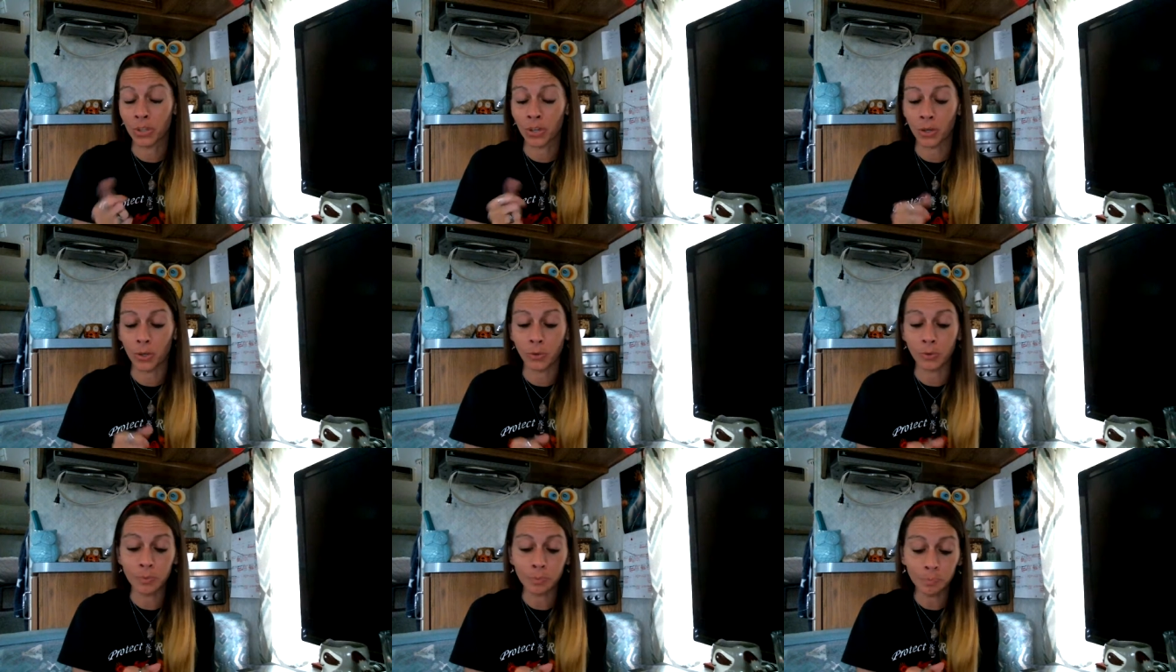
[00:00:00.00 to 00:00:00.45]

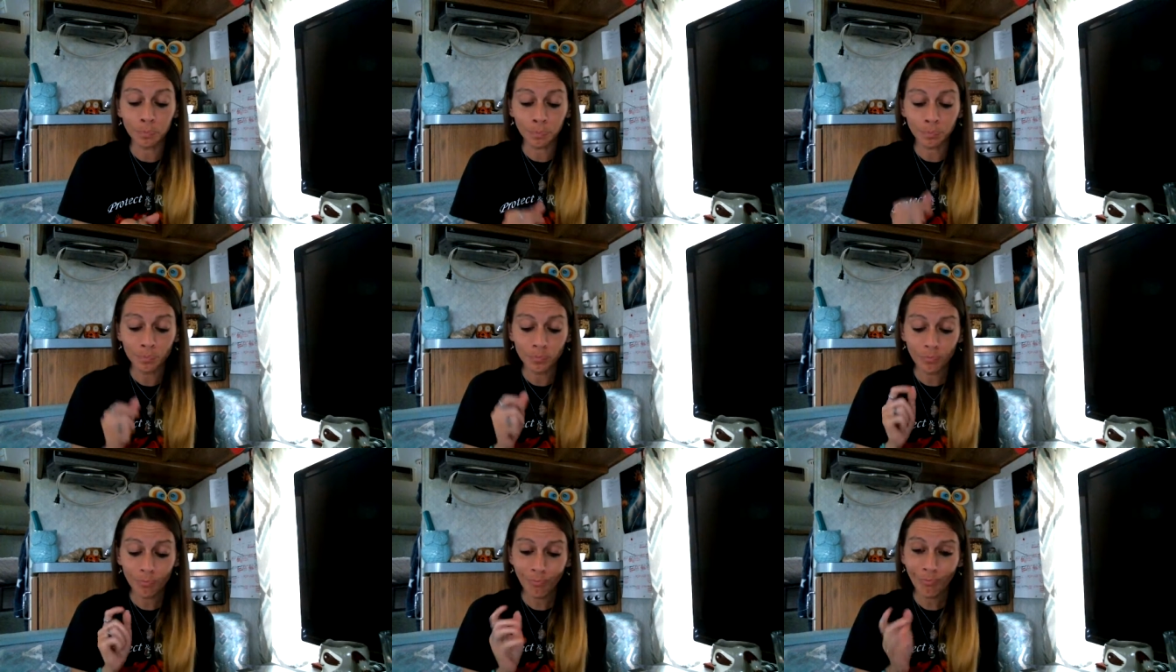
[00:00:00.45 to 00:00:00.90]
you.
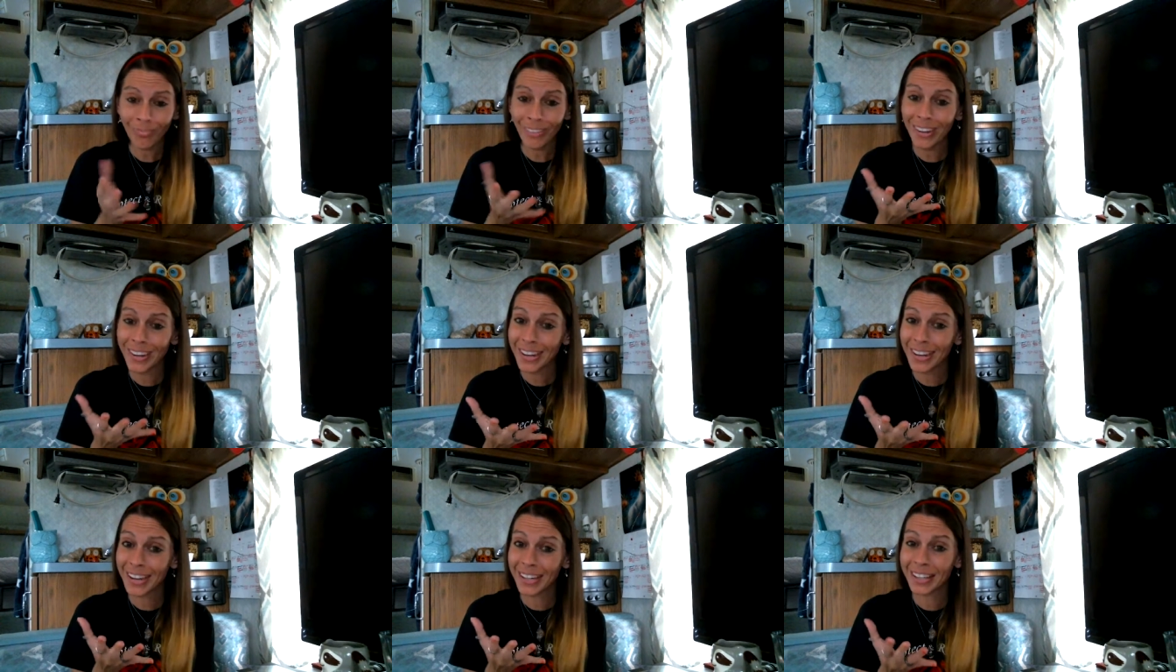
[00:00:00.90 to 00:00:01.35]

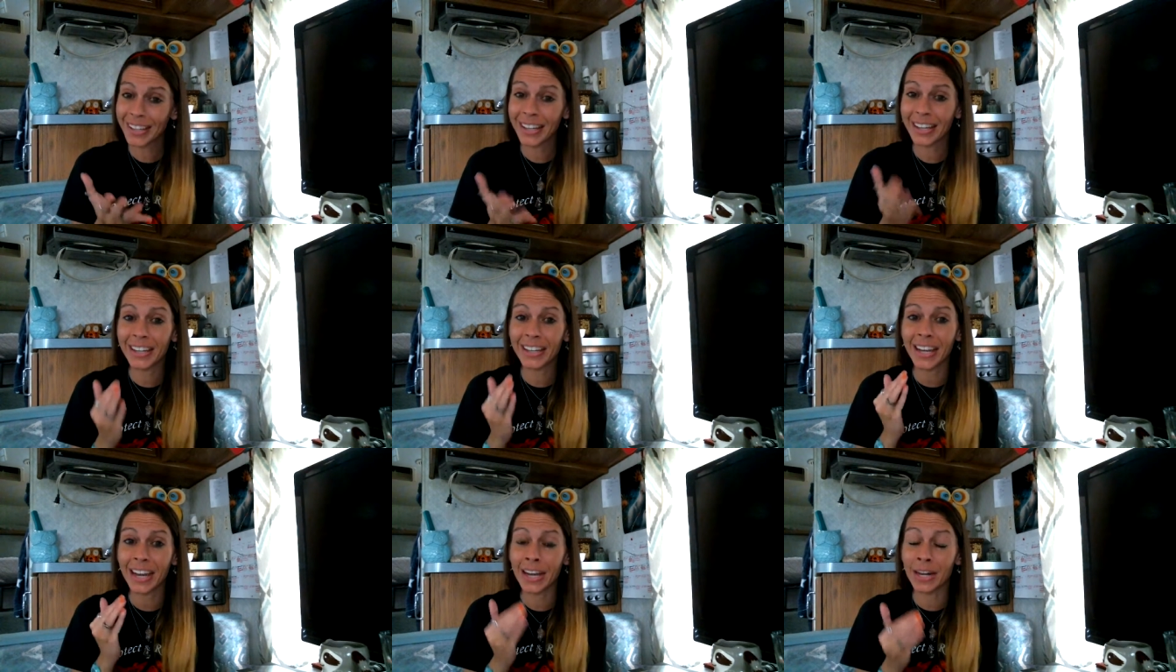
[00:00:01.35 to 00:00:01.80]

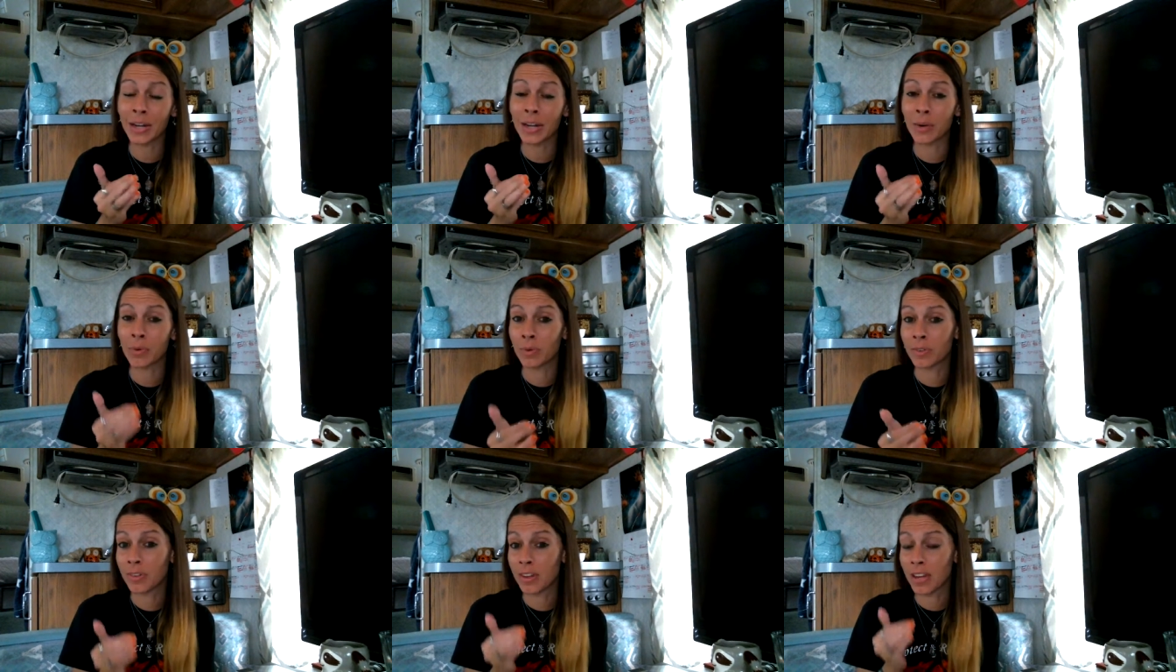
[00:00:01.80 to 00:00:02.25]

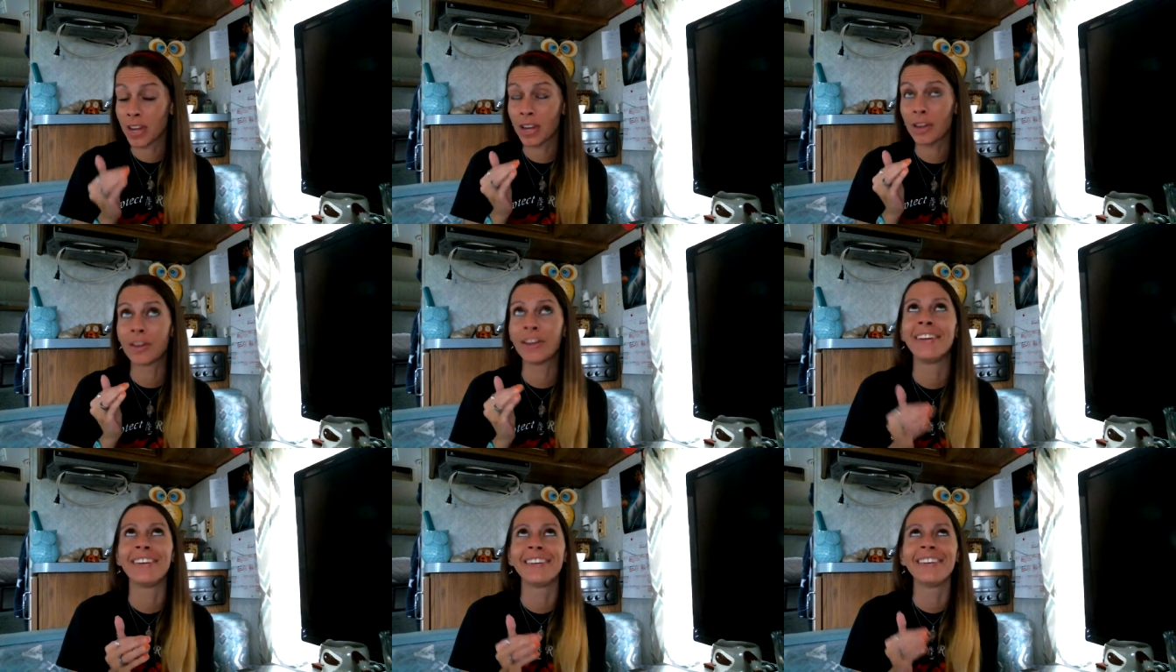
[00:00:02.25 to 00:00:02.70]

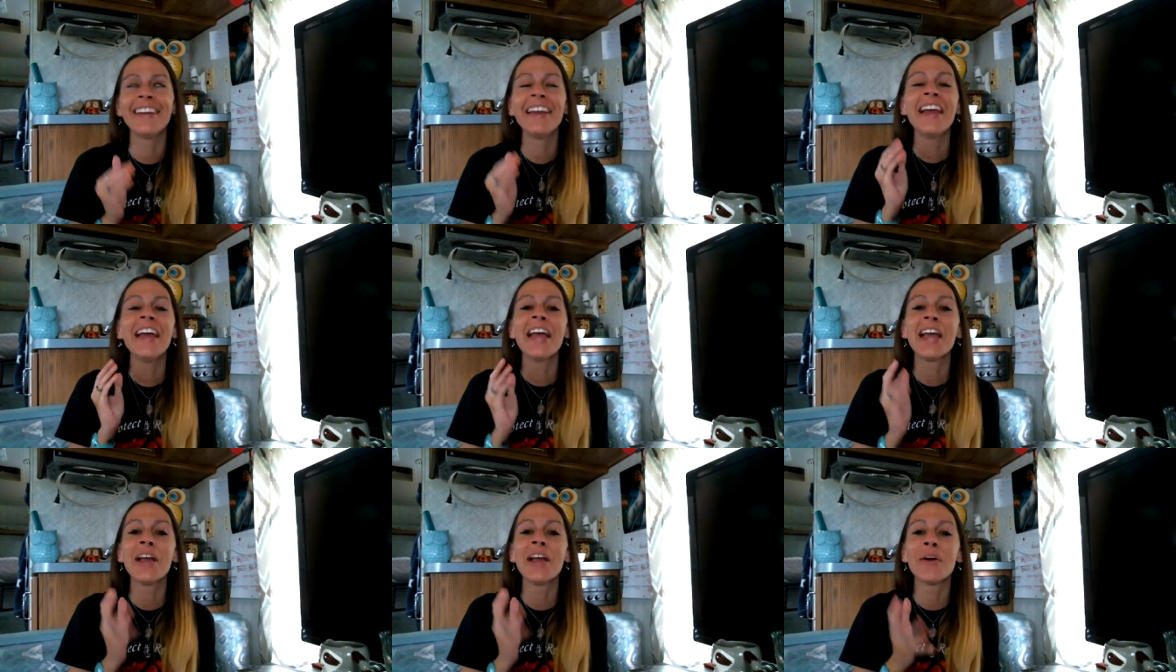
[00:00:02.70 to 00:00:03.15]

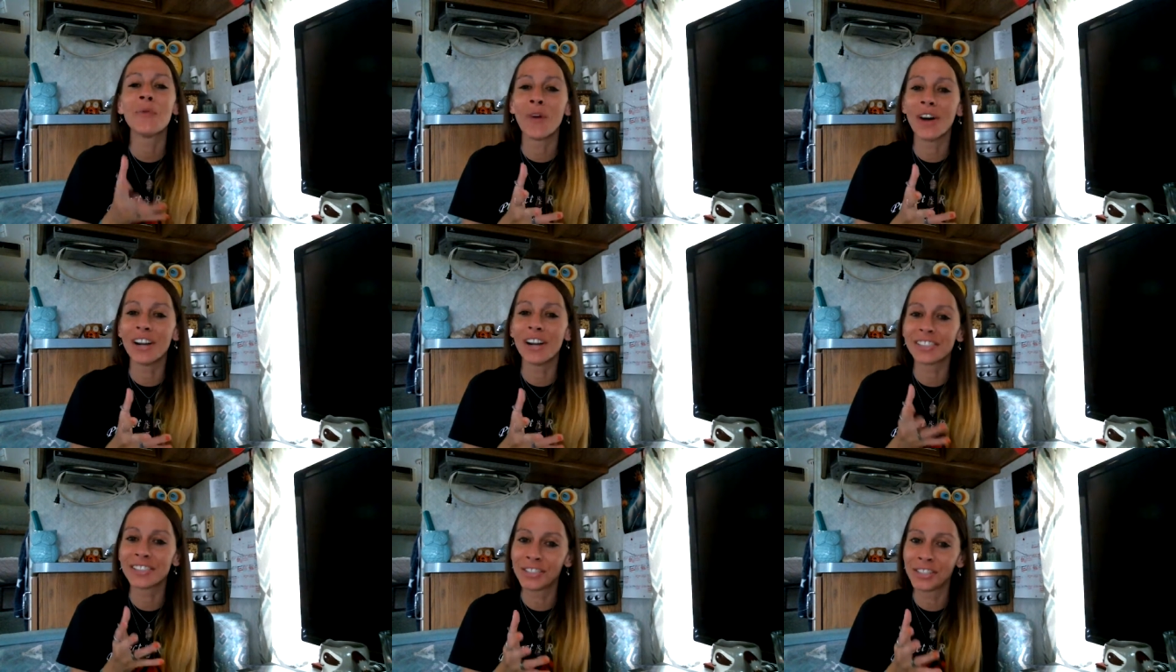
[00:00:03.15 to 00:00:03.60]
It
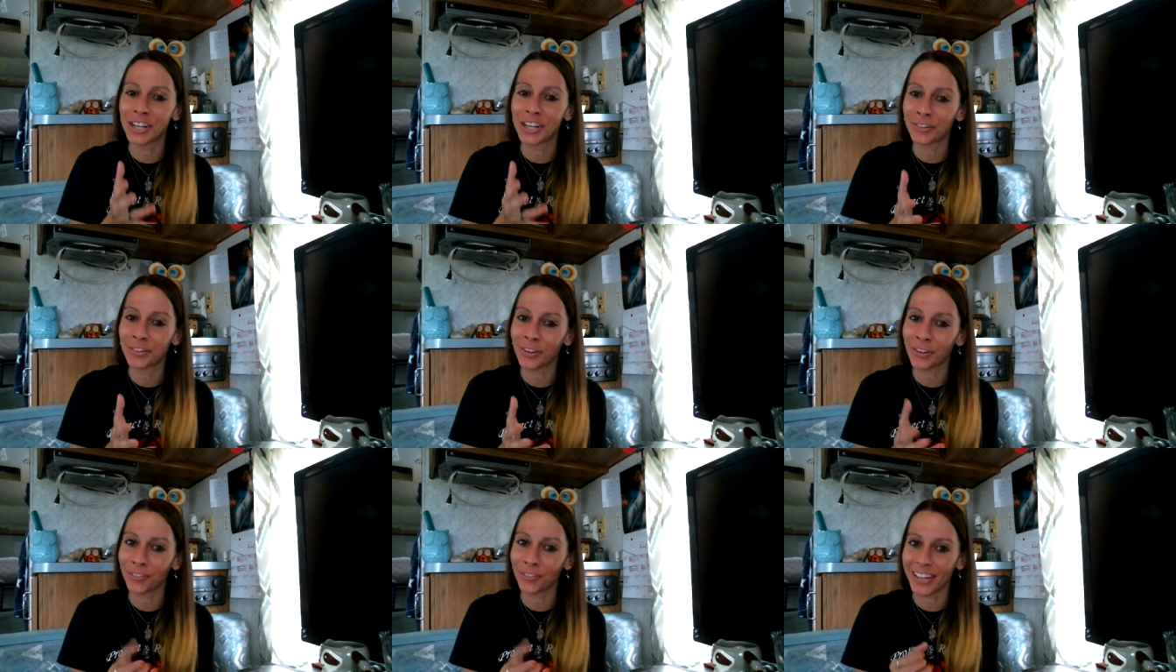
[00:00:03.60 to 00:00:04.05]
was a
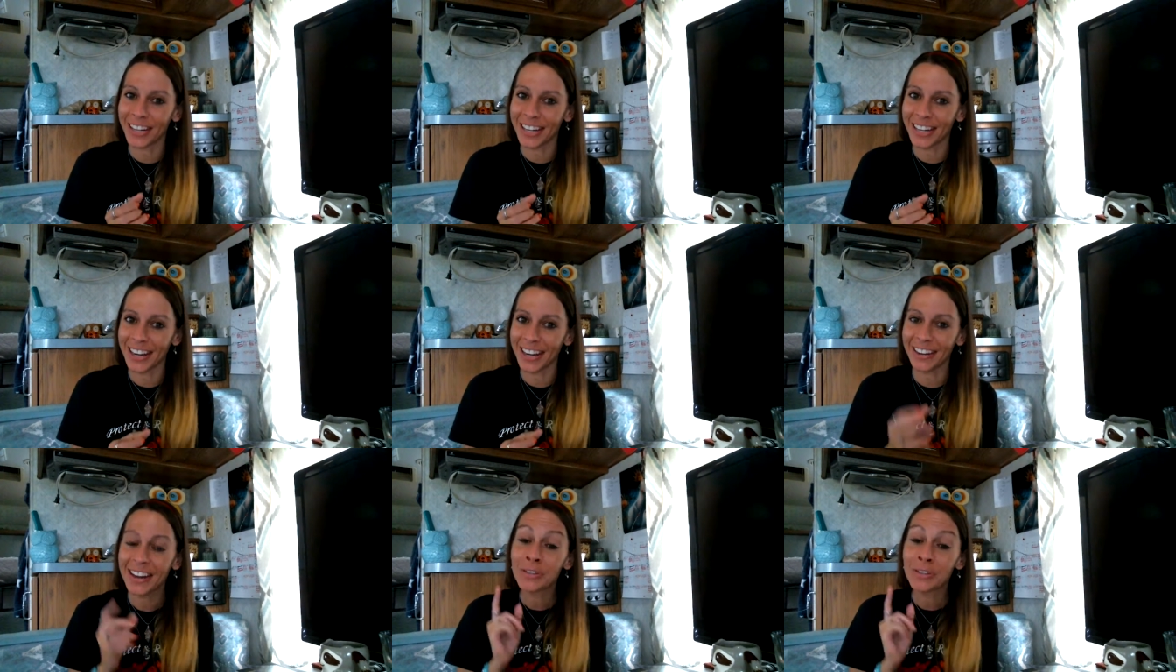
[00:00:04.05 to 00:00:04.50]
general reading,